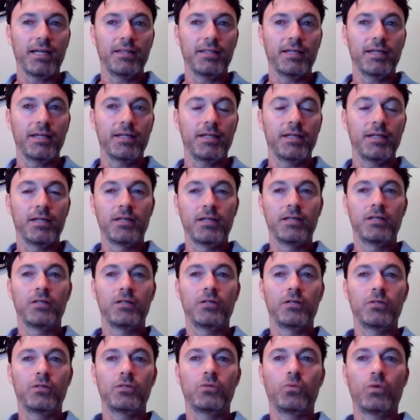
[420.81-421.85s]
And then
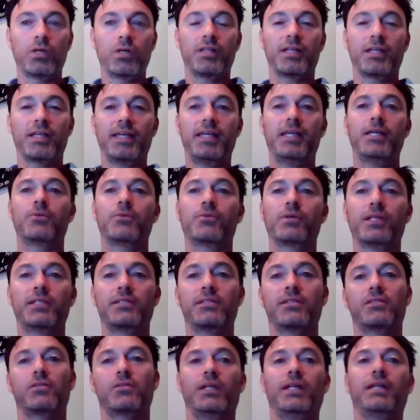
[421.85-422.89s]
one of the key
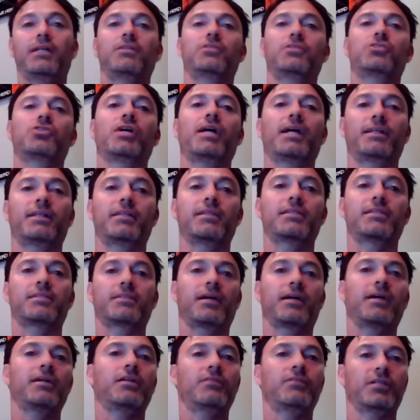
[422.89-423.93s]
reasons we needed to track this
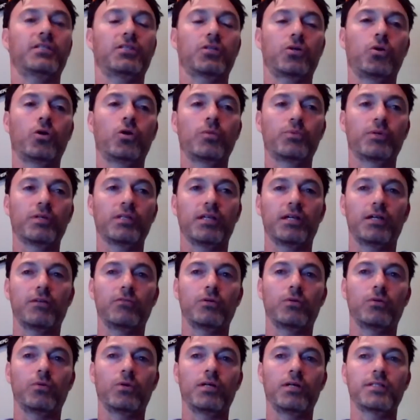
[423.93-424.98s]
kind of at the corporate
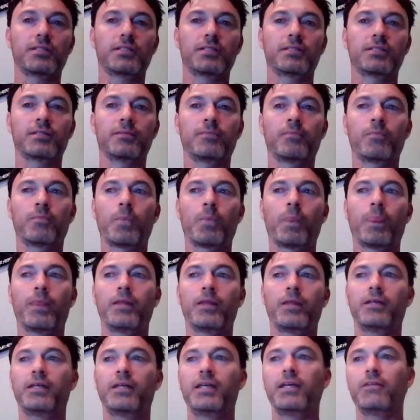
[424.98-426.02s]
level was
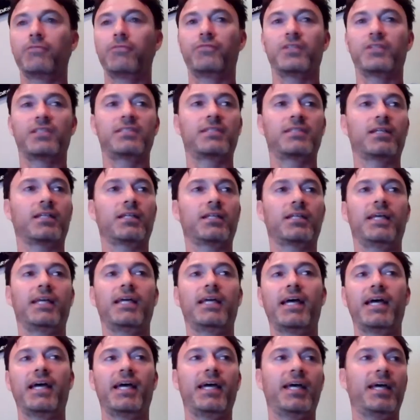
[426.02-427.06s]
if
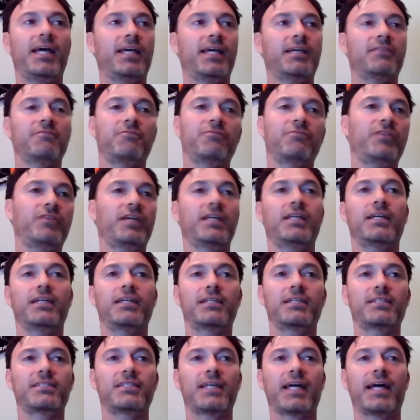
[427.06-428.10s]
facility A in
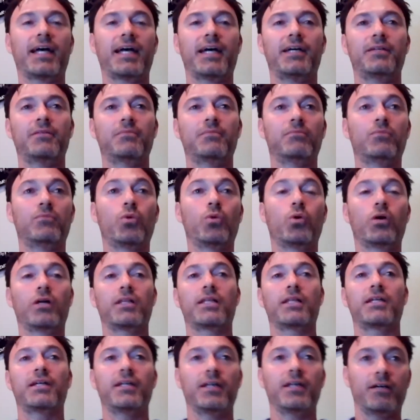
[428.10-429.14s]
Phoenix had more
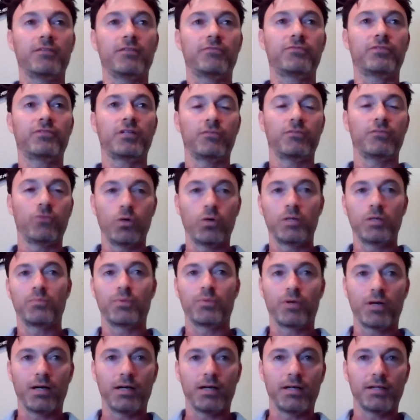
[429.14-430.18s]
than enough of
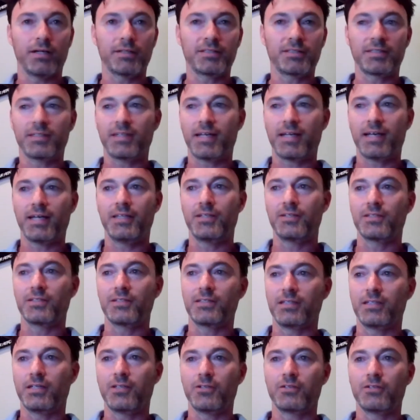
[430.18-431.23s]
one product and
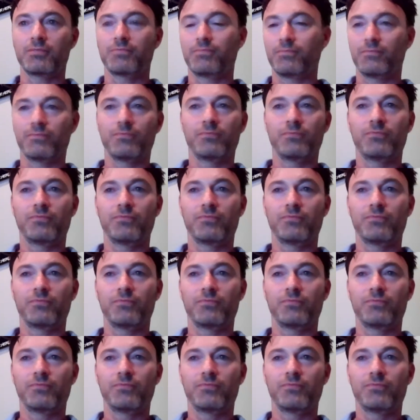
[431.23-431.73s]
there's another